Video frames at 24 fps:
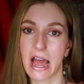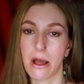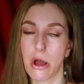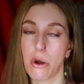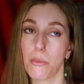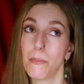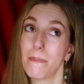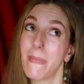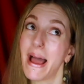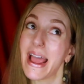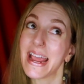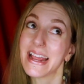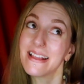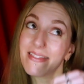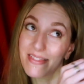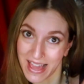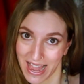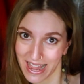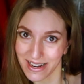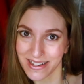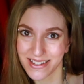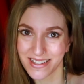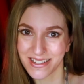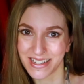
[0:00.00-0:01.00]
made
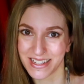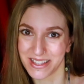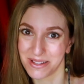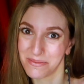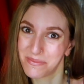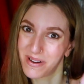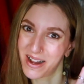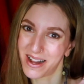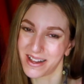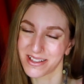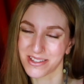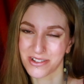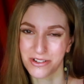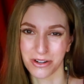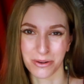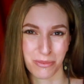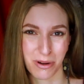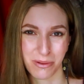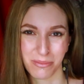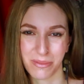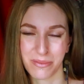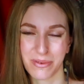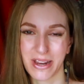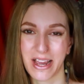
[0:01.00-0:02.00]
that in the past not a
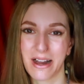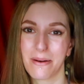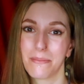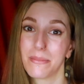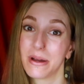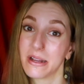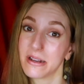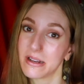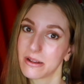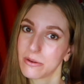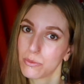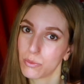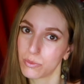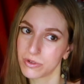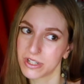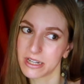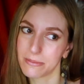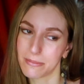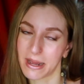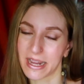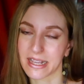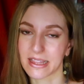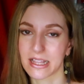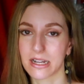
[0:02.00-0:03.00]
problem now, but did
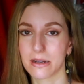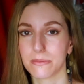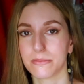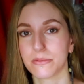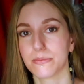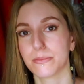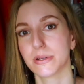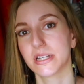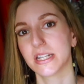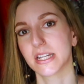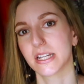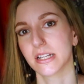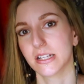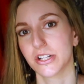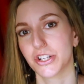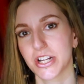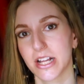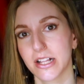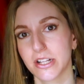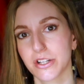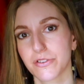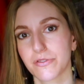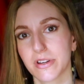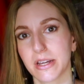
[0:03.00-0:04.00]
make that a particular
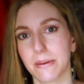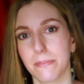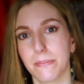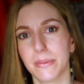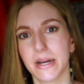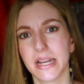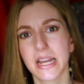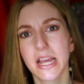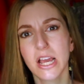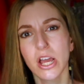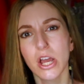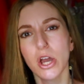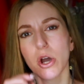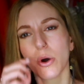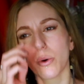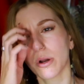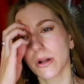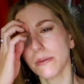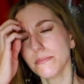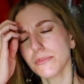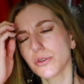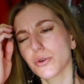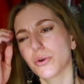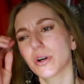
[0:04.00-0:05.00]
challenge for him. But what
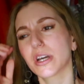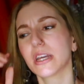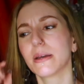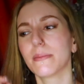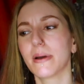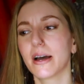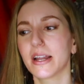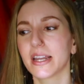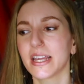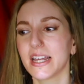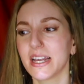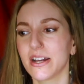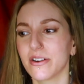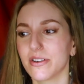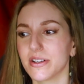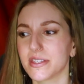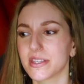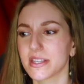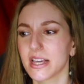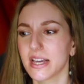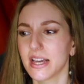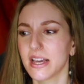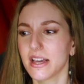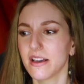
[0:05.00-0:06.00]
I'm talking about here
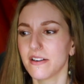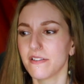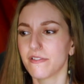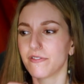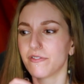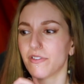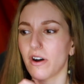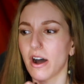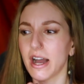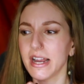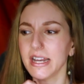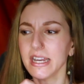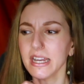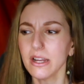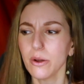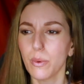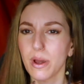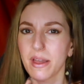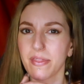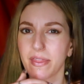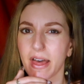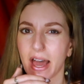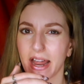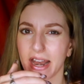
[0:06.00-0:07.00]
is finding
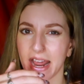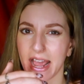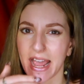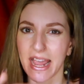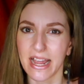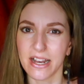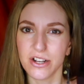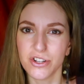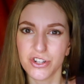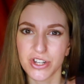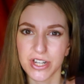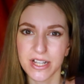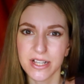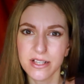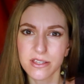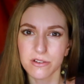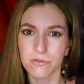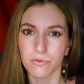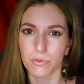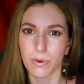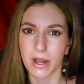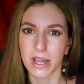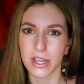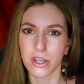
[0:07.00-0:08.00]
where that edge is
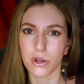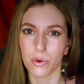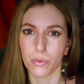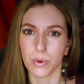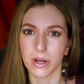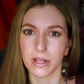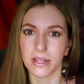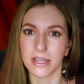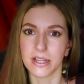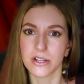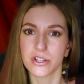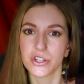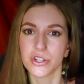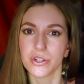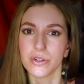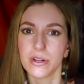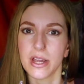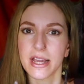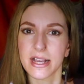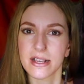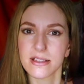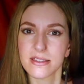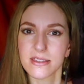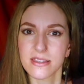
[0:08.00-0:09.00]
of where you're willing to
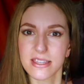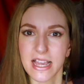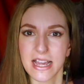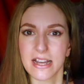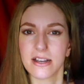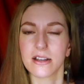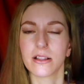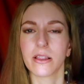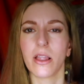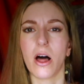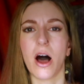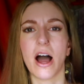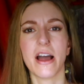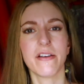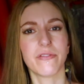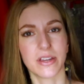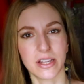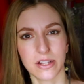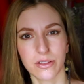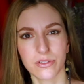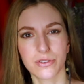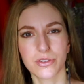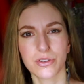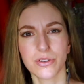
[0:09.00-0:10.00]
extend life
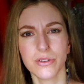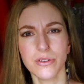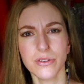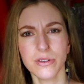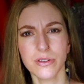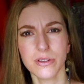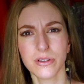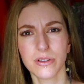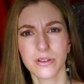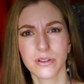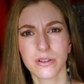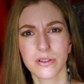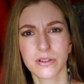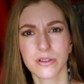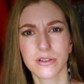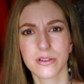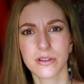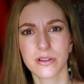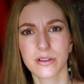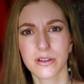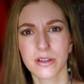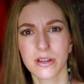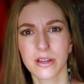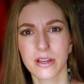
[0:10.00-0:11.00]
into.
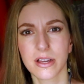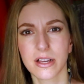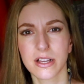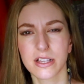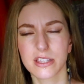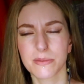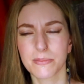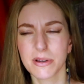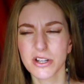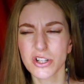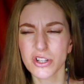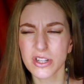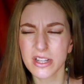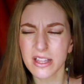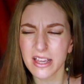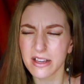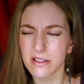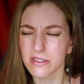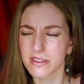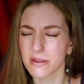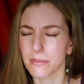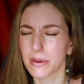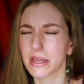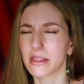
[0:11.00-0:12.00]
especially
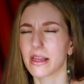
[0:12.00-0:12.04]
like something